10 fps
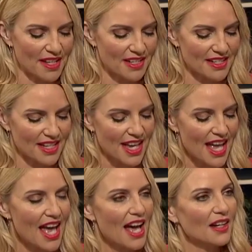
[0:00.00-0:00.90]
a bit, actually.
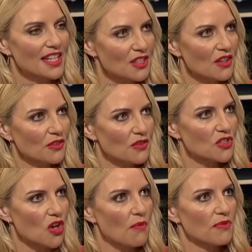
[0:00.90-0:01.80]
Uh, let's go through
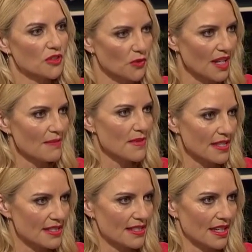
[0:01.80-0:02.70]
the top three
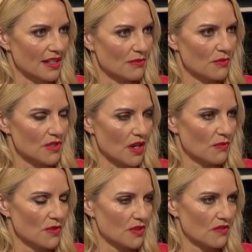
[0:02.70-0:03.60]
myths then,
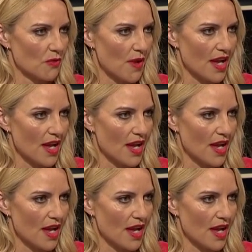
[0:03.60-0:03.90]
uh, sort